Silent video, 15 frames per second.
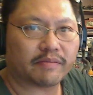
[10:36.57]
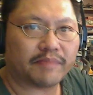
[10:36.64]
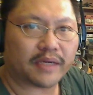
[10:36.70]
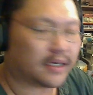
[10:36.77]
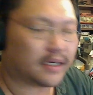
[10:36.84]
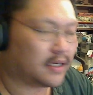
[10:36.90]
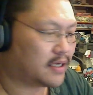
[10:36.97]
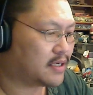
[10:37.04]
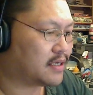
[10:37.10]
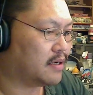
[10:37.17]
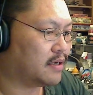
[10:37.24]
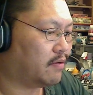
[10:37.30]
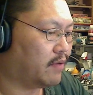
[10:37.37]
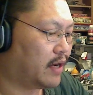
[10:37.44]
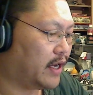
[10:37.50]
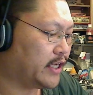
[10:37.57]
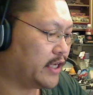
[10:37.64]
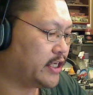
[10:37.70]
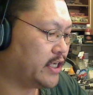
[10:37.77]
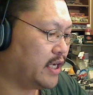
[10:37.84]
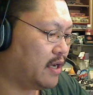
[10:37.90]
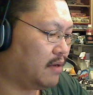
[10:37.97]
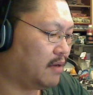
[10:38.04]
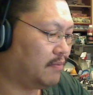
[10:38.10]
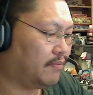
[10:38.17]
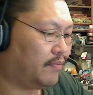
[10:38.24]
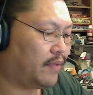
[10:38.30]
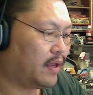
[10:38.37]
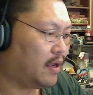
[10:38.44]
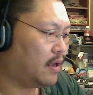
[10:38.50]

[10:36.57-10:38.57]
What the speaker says: this because, you know, when I GM,